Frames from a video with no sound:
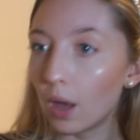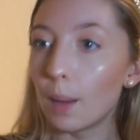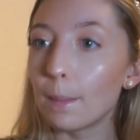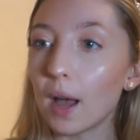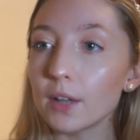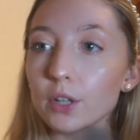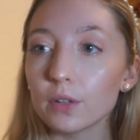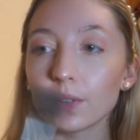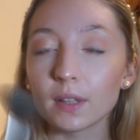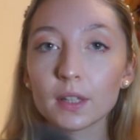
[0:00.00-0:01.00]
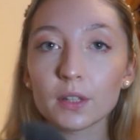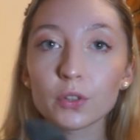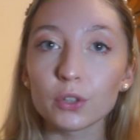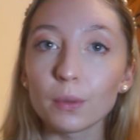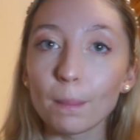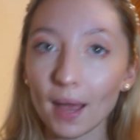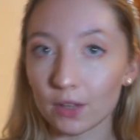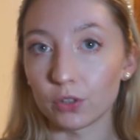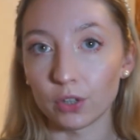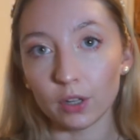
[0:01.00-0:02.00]
But I don't think that's too bad,
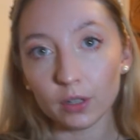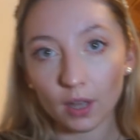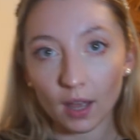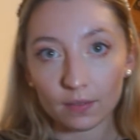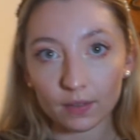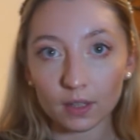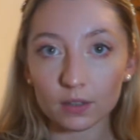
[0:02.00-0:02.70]
you know. I think that's